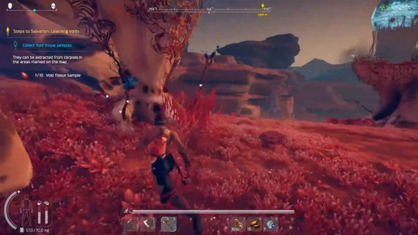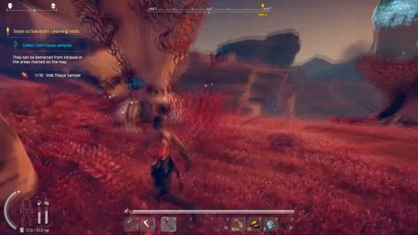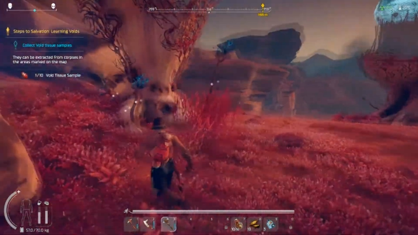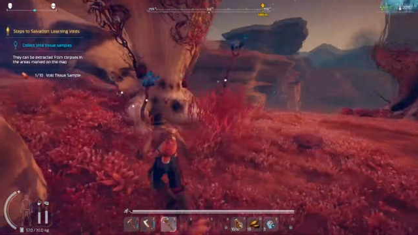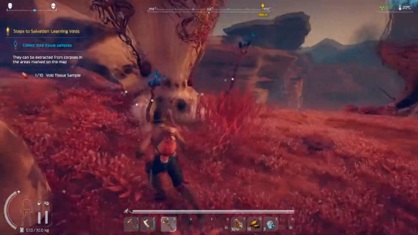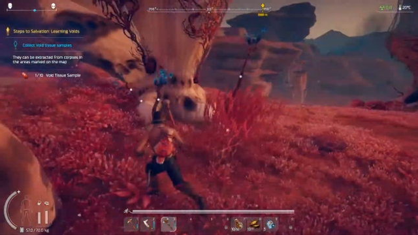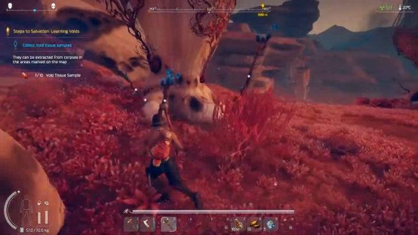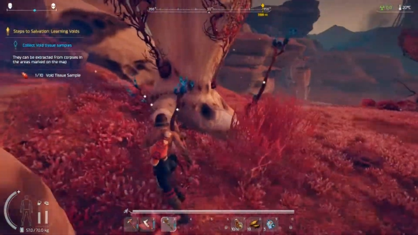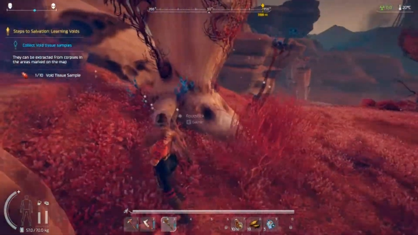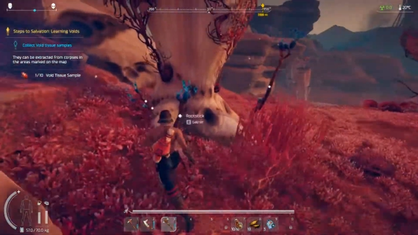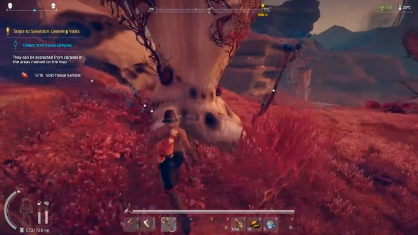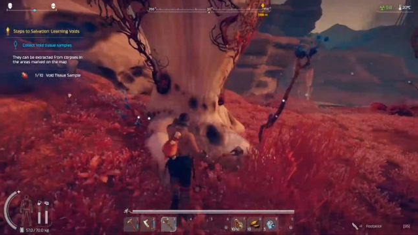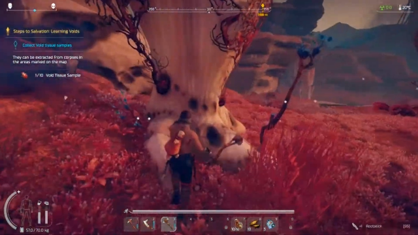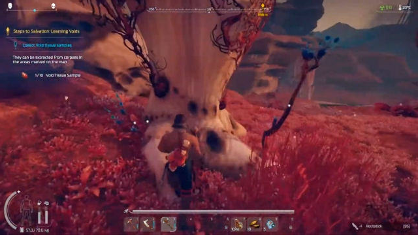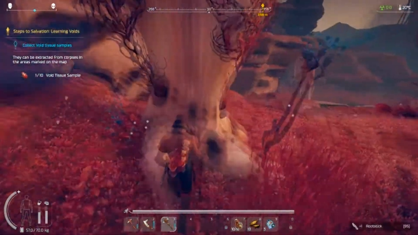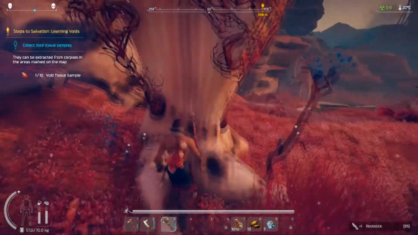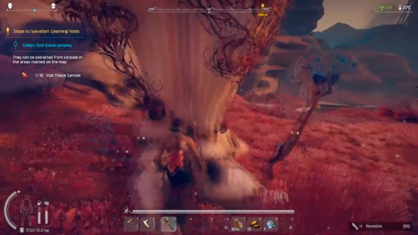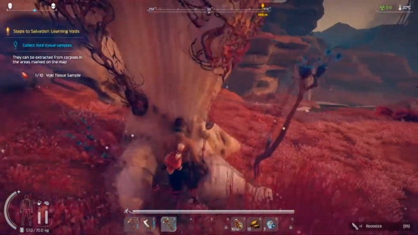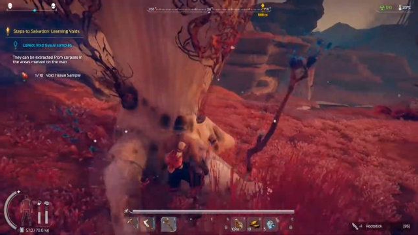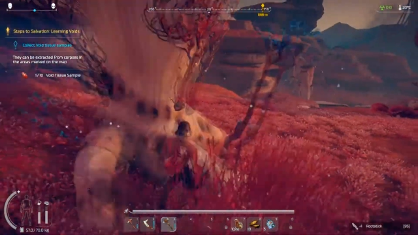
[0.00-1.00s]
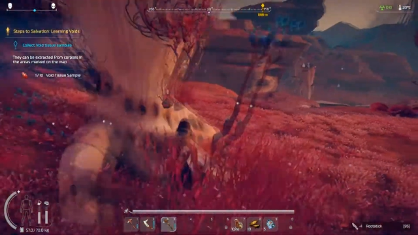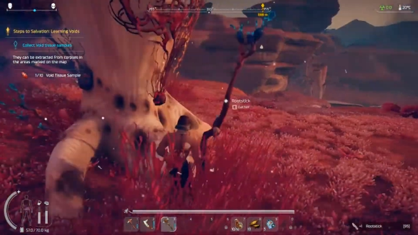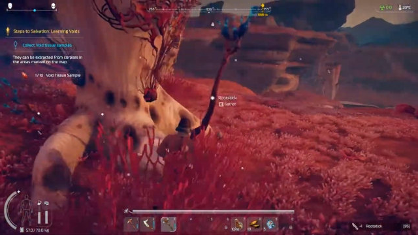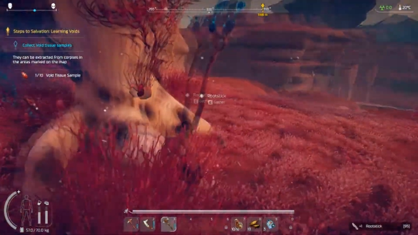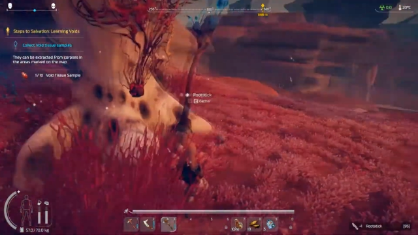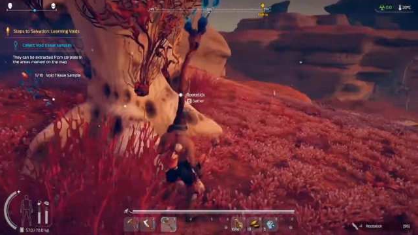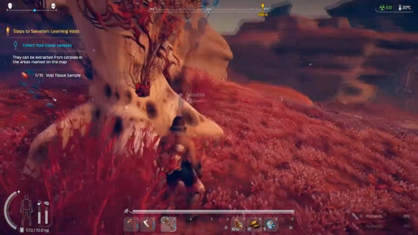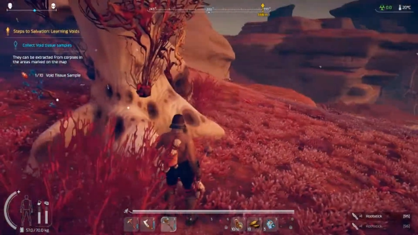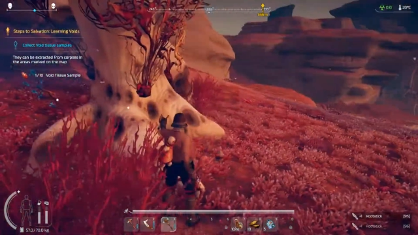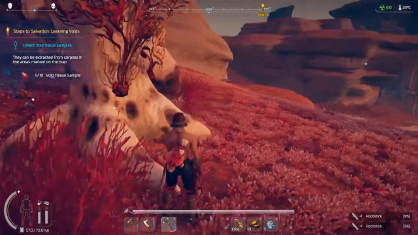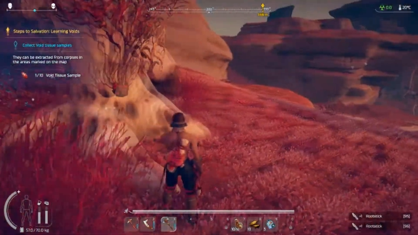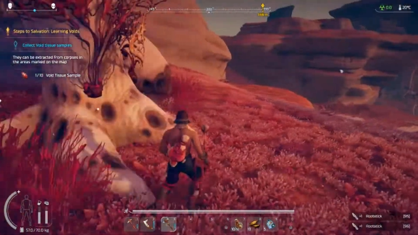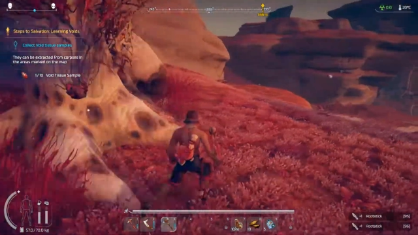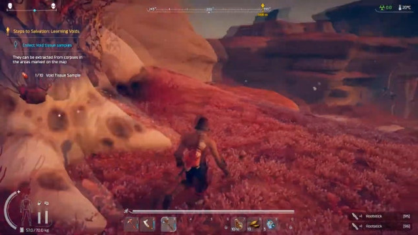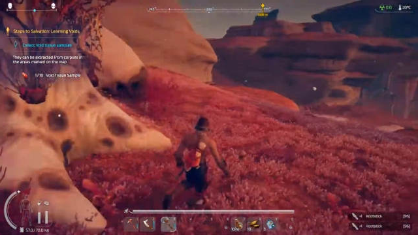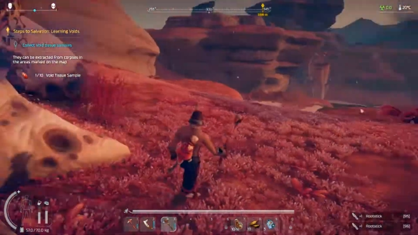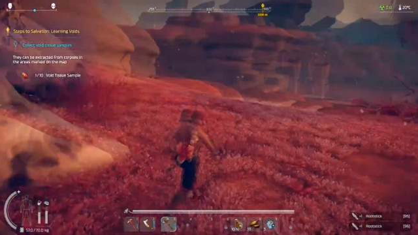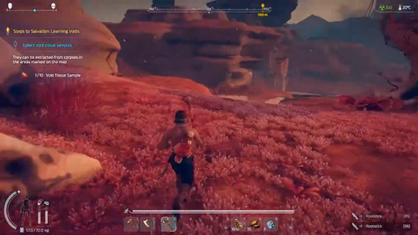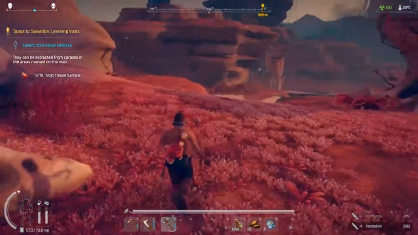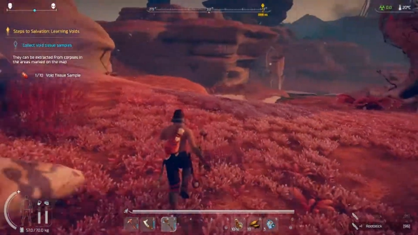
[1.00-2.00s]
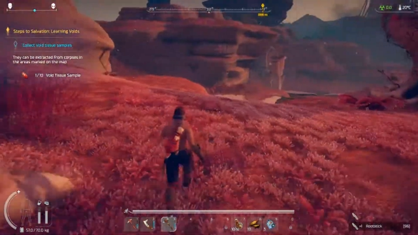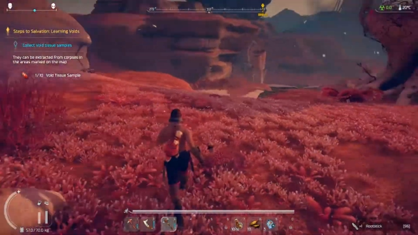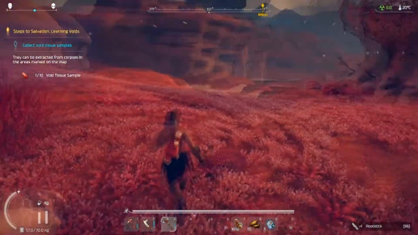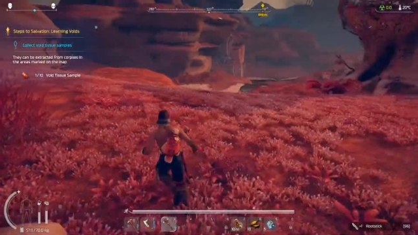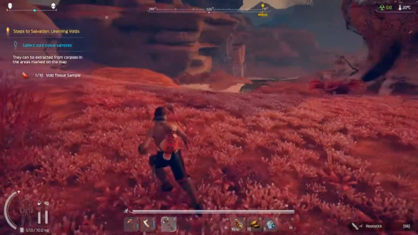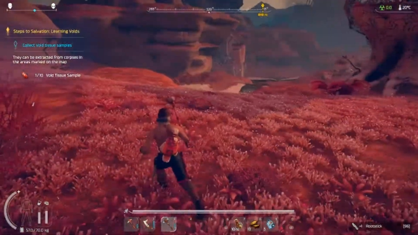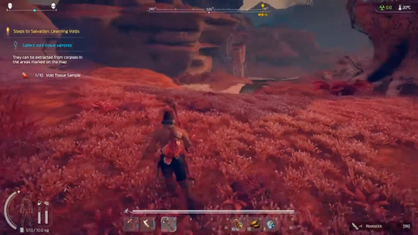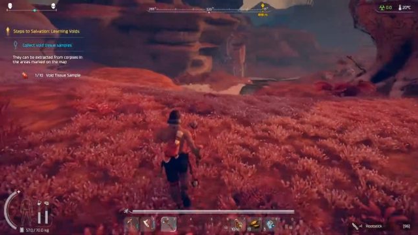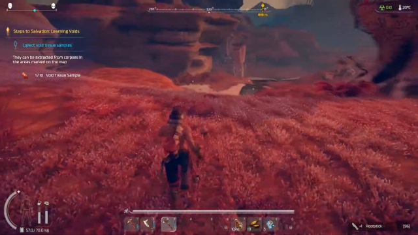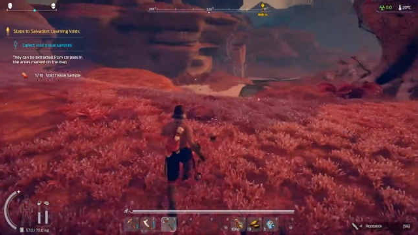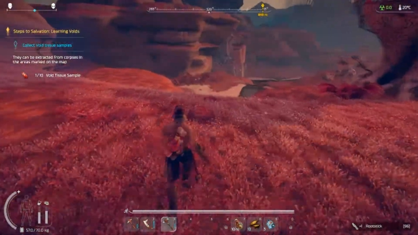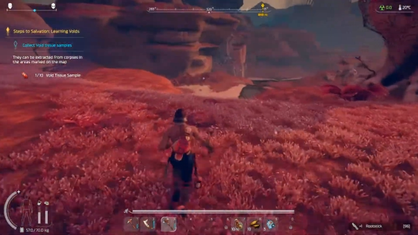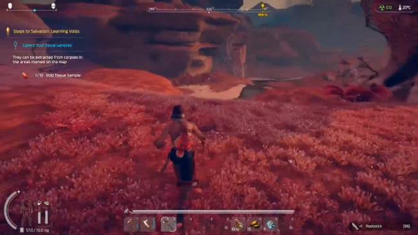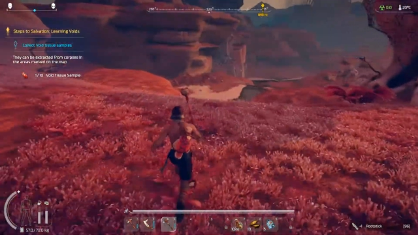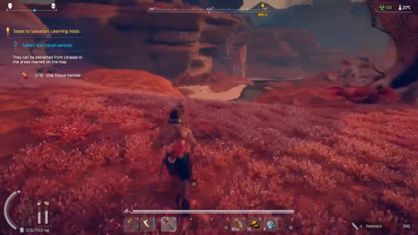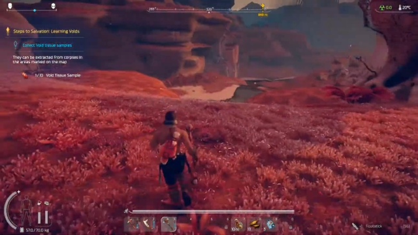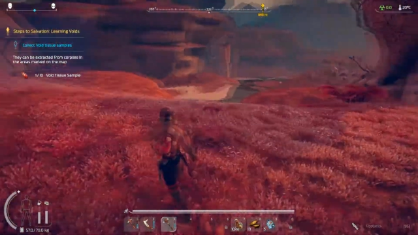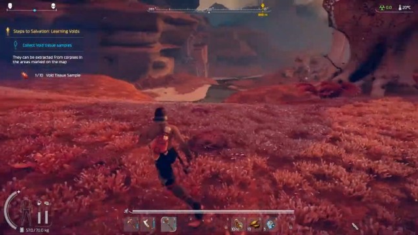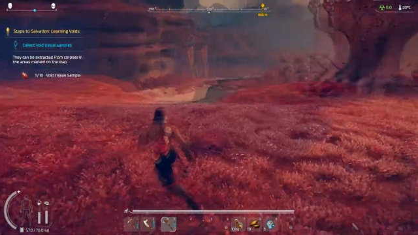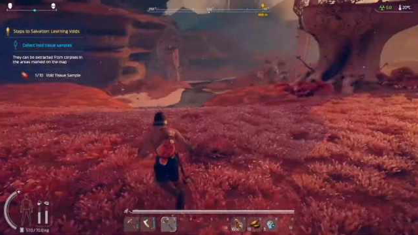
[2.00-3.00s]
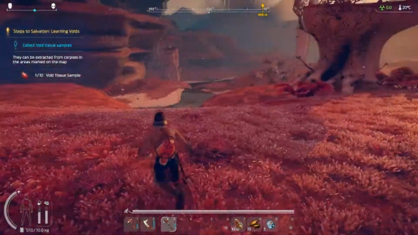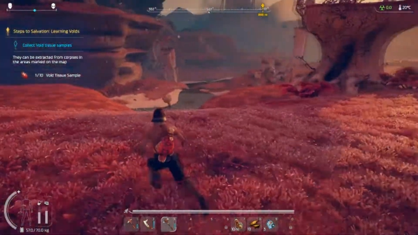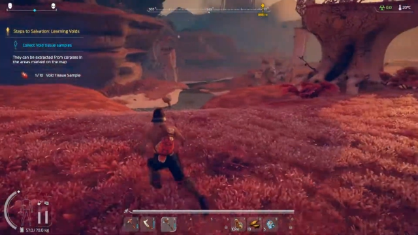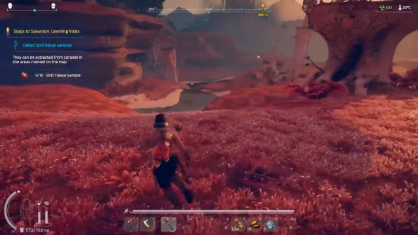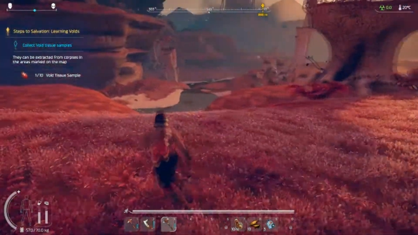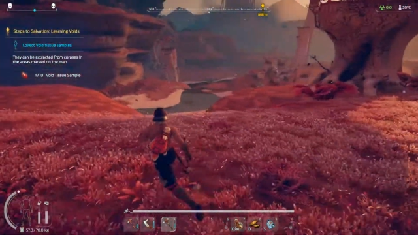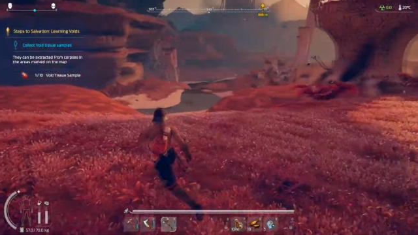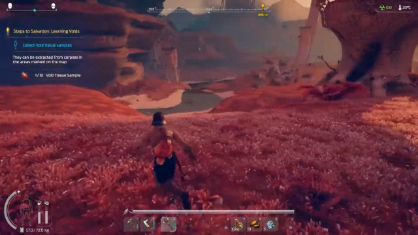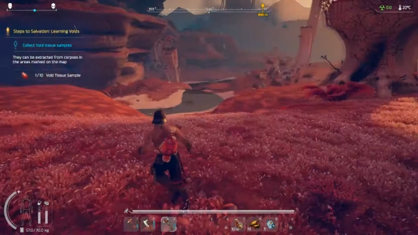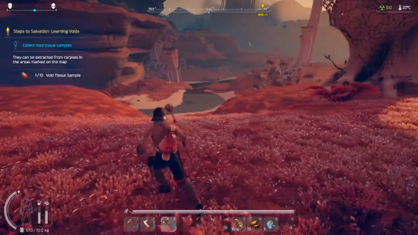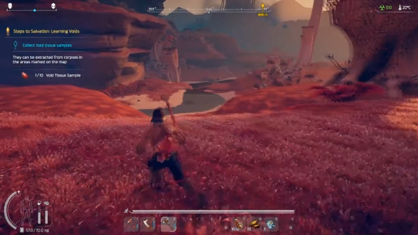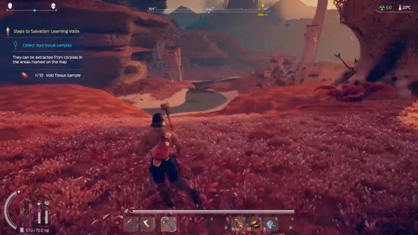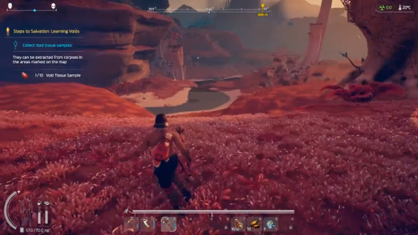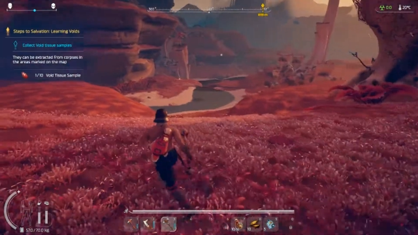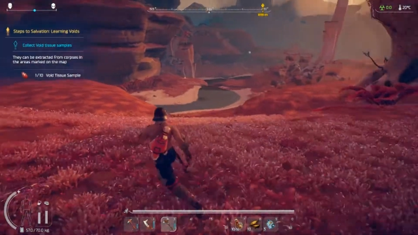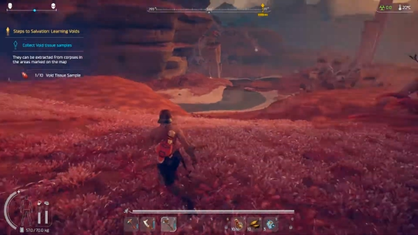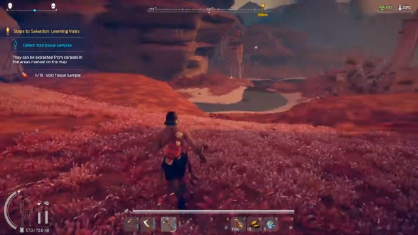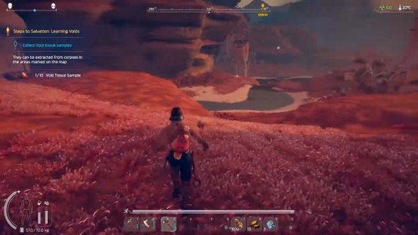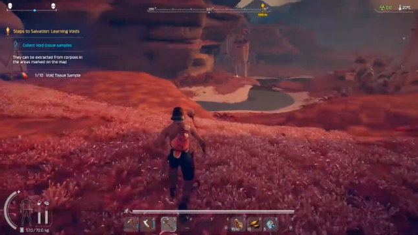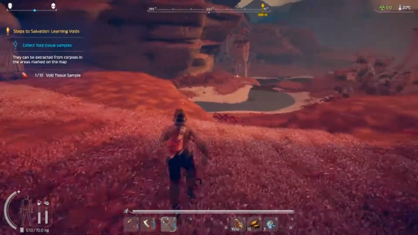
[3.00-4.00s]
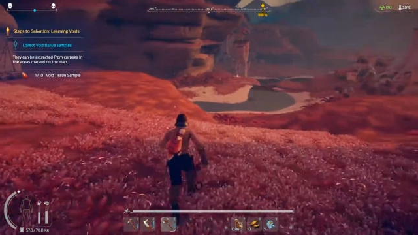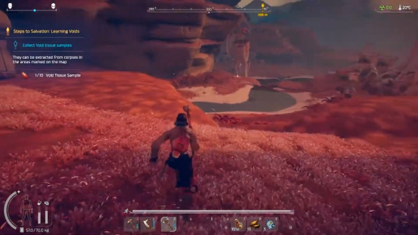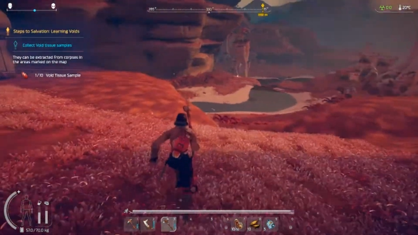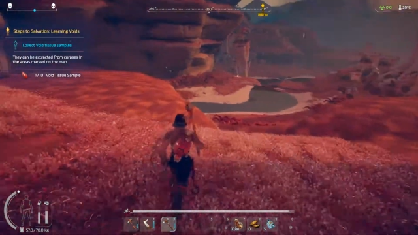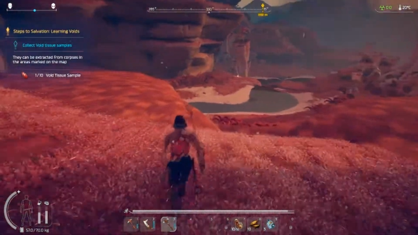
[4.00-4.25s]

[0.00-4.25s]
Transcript: (no speaker visible)